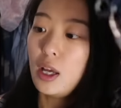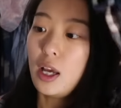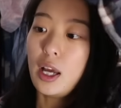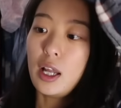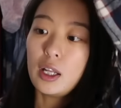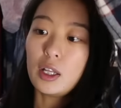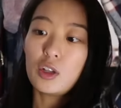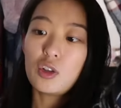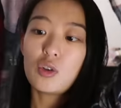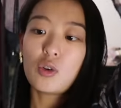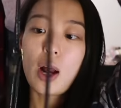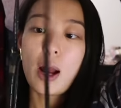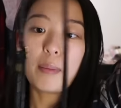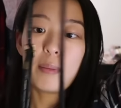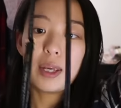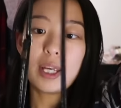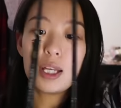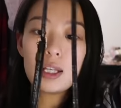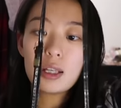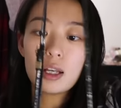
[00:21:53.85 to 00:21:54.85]
And the
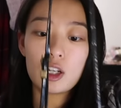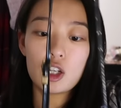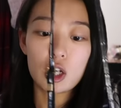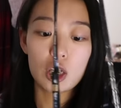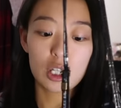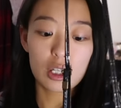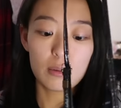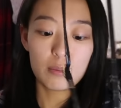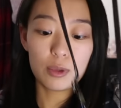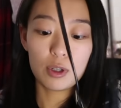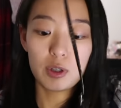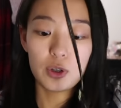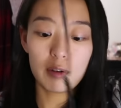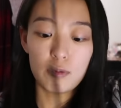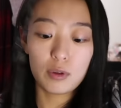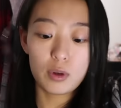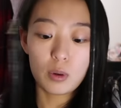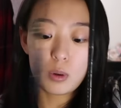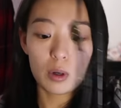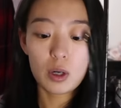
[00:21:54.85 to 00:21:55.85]
strap is adjustable,
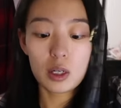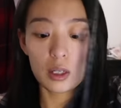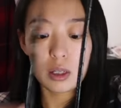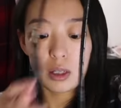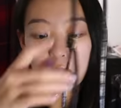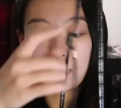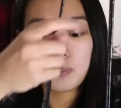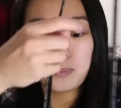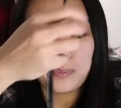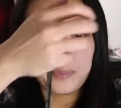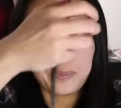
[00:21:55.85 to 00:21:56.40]
of course.